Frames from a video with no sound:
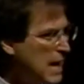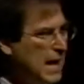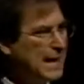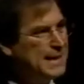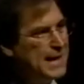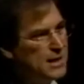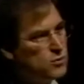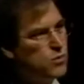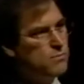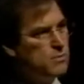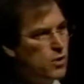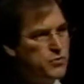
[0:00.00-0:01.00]
And that's
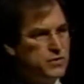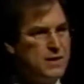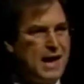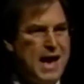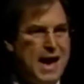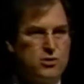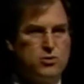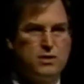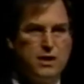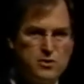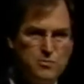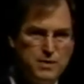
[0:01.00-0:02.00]
where most of the action
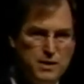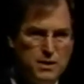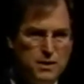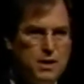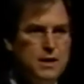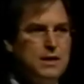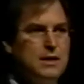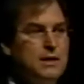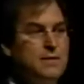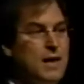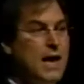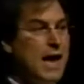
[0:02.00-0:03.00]
has been
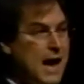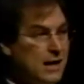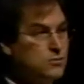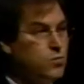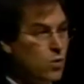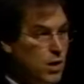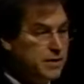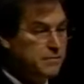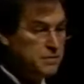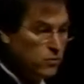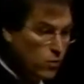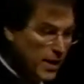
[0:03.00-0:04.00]
in Act 1
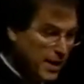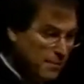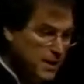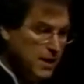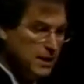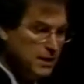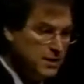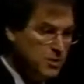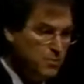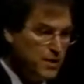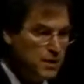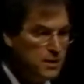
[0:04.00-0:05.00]
of the web. It has
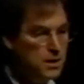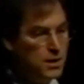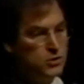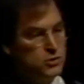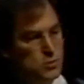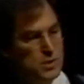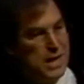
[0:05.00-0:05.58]
been to